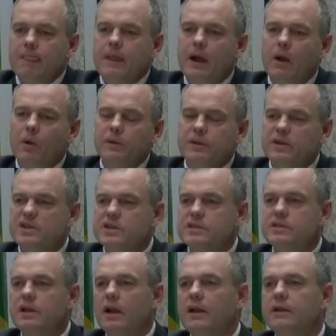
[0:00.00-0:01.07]
Now, what they're
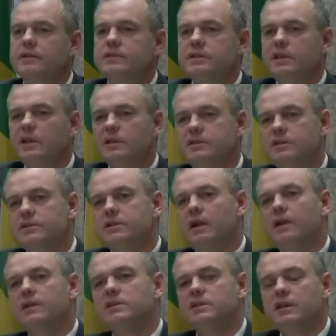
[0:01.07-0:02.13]
just starting to see is they're
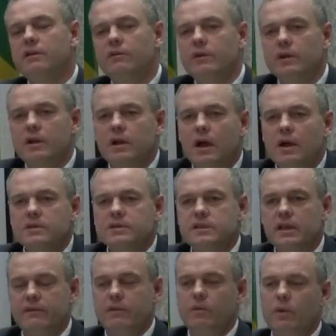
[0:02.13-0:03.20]
starting to see a real cost
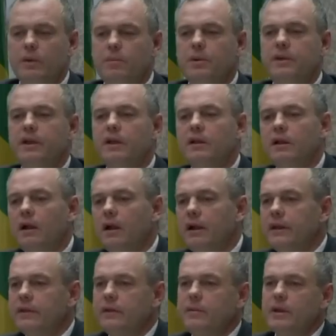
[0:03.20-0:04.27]
saving. One particular
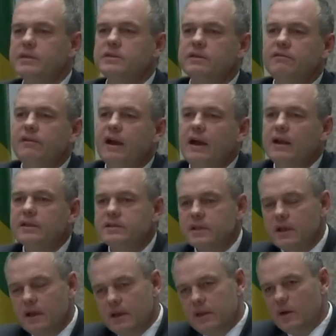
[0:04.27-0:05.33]
area of domestic
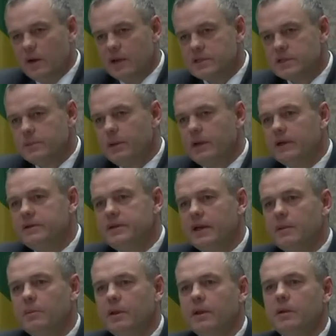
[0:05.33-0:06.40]
violence, they're estimating
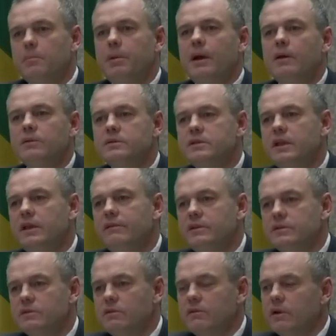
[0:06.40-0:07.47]
ten million pound
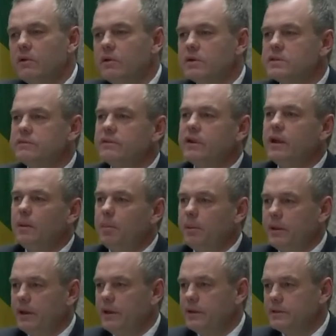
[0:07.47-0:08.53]
savings over the course of a
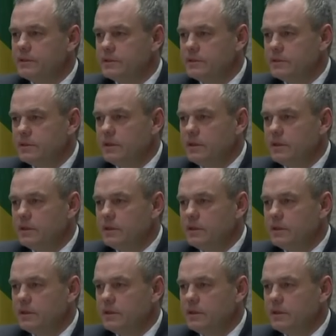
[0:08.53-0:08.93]
couple of years.